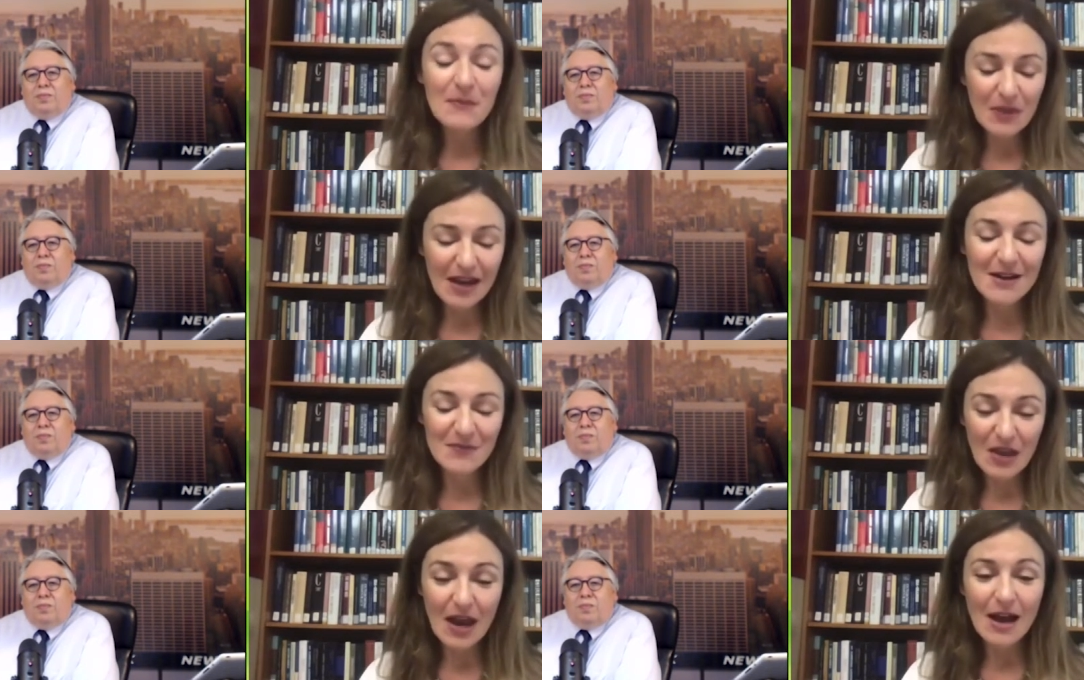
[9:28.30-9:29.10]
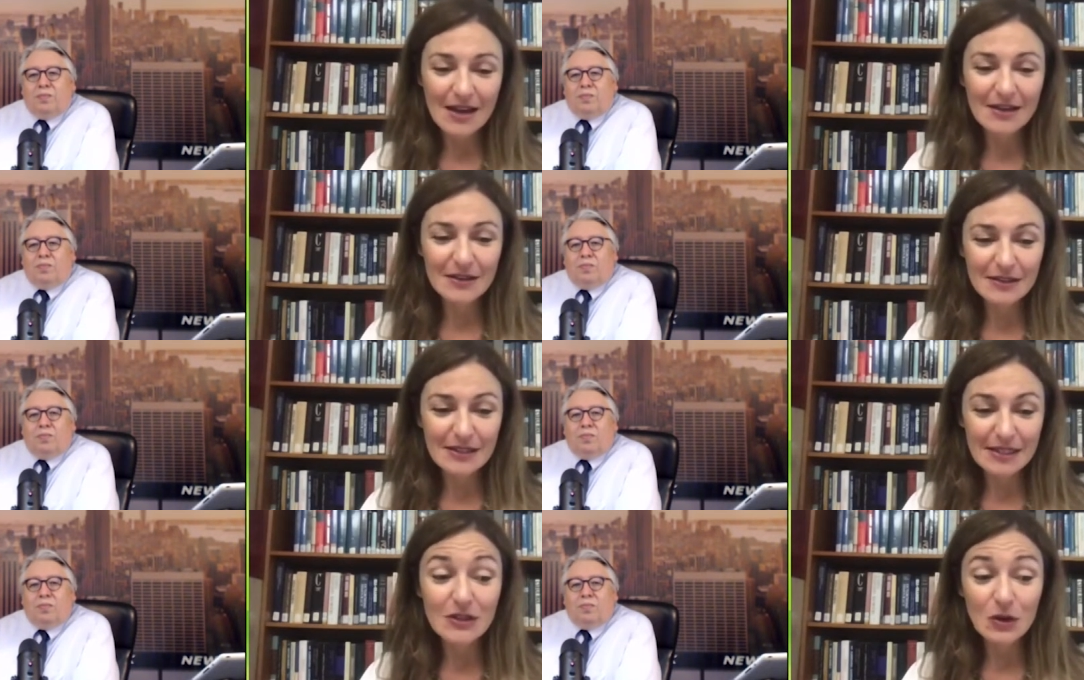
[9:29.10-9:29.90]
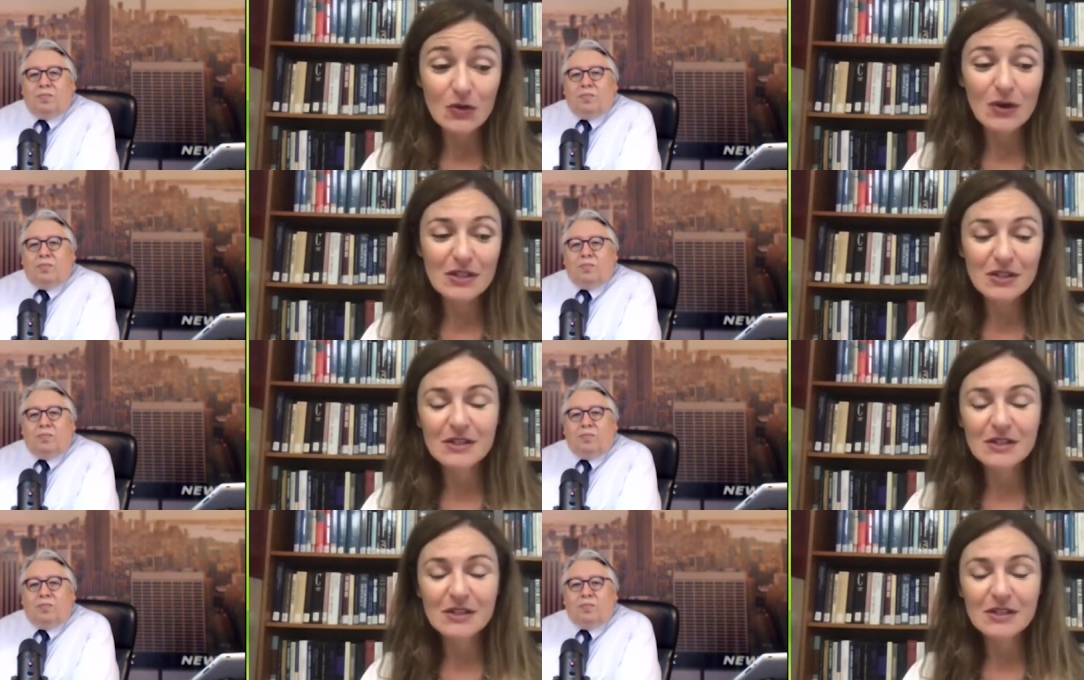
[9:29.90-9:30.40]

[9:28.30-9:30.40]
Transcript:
Speaker 1: um, I, your question is